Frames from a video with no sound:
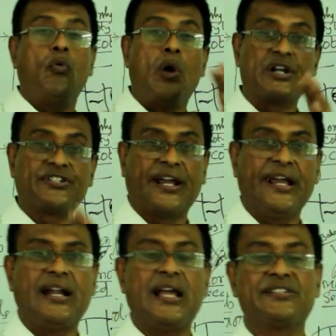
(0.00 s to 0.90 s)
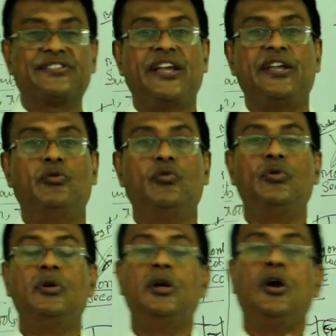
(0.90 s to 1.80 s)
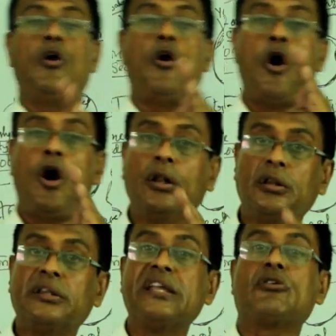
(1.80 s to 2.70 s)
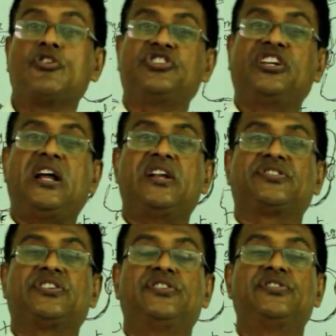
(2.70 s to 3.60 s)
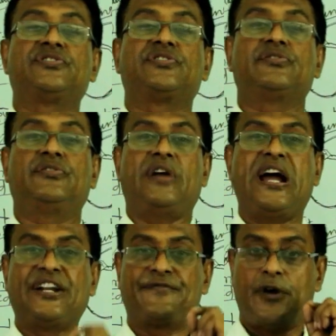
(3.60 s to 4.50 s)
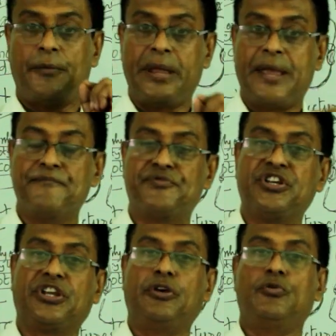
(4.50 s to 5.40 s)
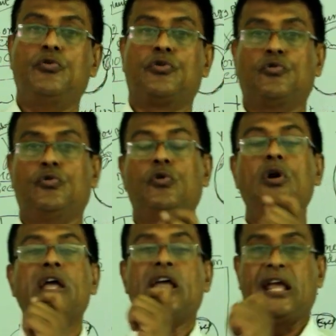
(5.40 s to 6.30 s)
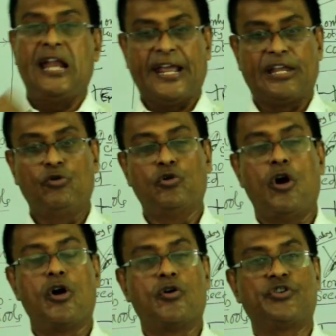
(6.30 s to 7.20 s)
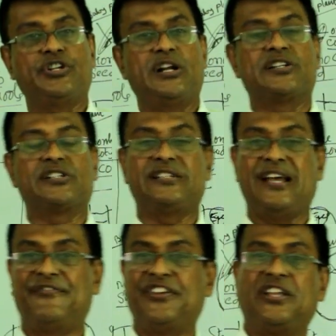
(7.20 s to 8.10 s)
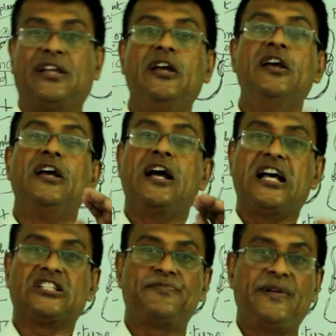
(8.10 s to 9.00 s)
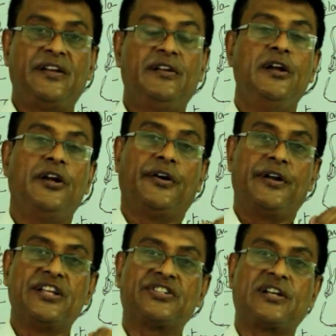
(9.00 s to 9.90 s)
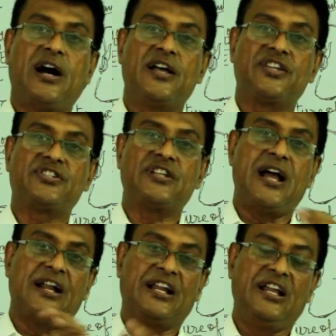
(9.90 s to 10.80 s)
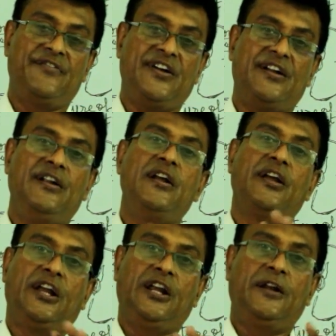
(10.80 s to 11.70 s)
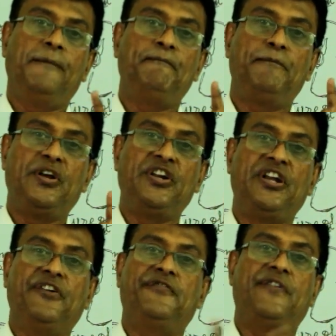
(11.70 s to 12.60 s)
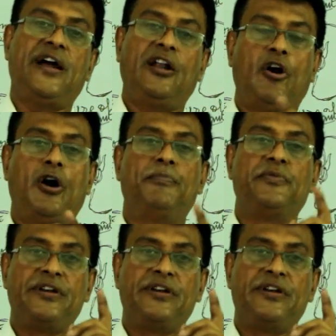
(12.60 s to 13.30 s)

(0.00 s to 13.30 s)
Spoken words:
once again I say, all the question answers, right from MCQ to LAQ long question answers, everything has been discussed and given in PDF file of